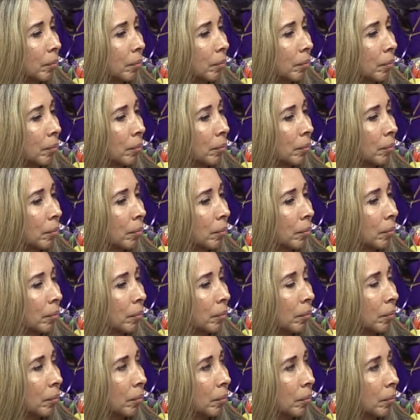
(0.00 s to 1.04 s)

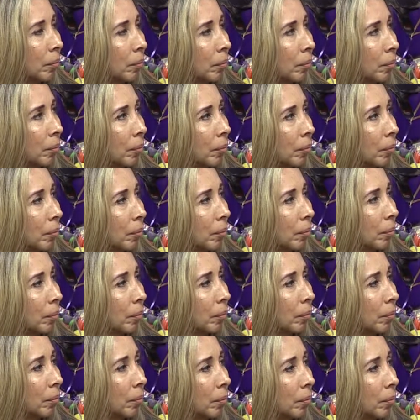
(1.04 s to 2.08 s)

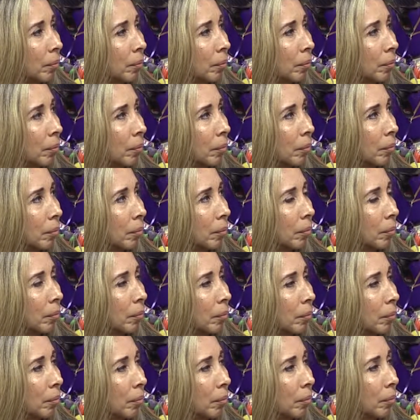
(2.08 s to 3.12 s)

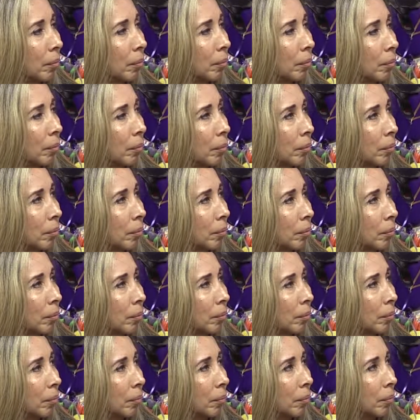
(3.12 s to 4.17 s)

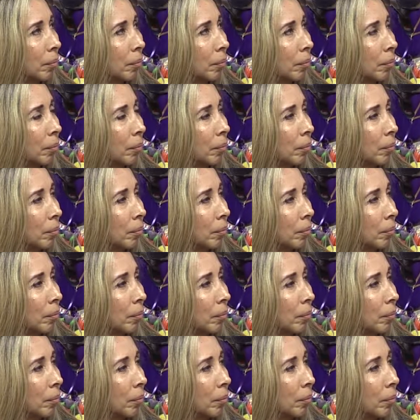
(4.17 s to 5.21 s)

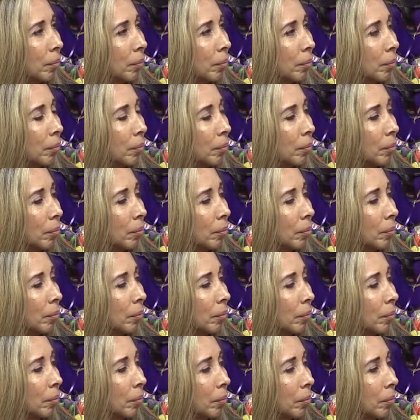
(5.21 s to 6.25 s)

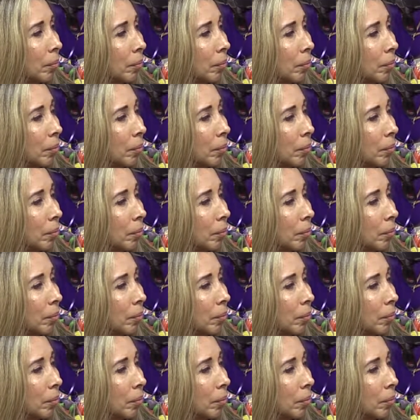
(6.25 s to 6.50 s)
No words are spoken by the person on screen.